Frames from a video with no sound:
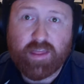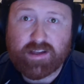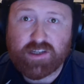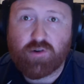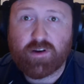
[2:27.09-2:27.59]

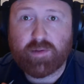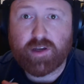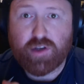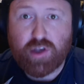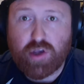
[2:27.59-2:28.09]
that's going to
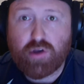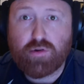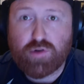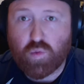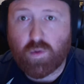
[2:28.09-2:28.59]
be a
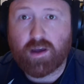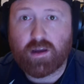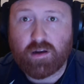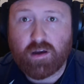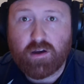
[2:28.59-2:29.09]
huge
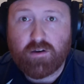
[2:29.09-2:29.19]
win